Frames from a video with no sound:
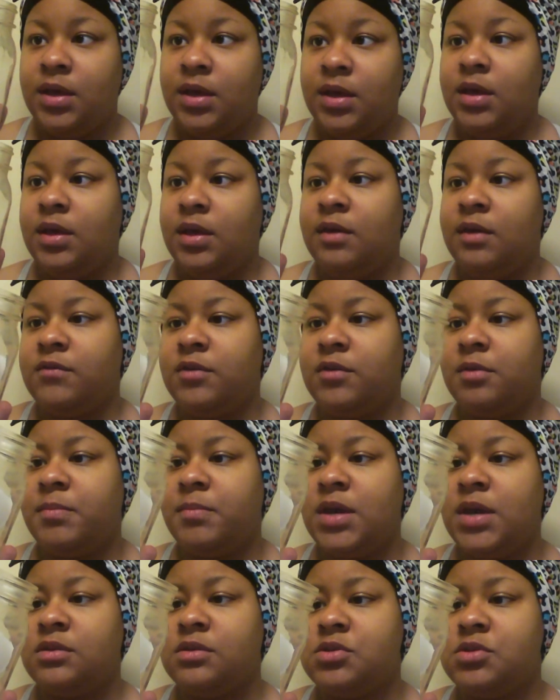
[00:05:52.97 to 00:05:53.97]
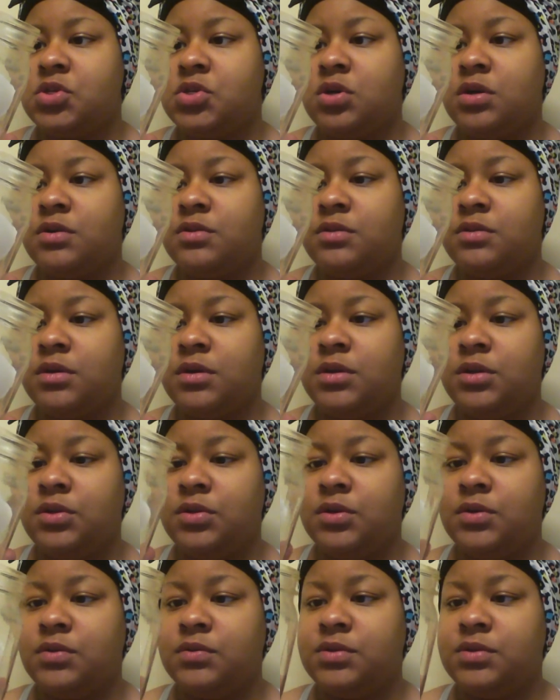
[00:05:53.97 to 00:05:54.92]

If your mason jar is dirty, you know,